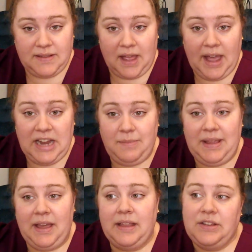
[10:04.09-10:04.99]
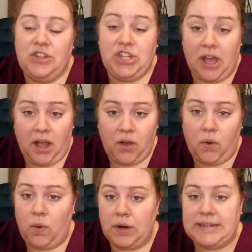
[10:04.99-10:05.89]
to the side because
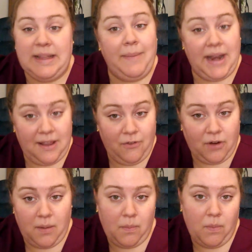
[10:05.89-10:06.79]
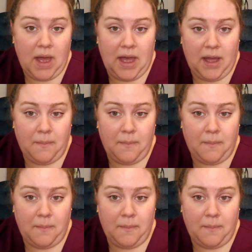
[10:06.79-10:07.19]
Chuck or somebody from